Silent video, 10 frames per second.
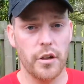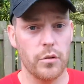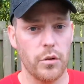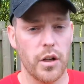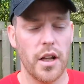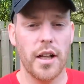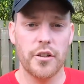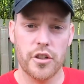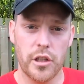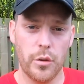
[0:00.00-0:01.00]
go.
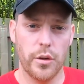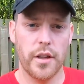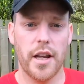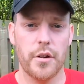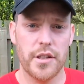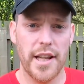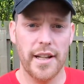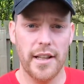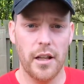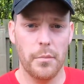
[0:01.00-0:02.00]
Just lower the cow's leg
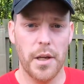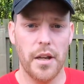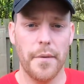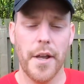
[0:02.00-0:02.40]
a little bit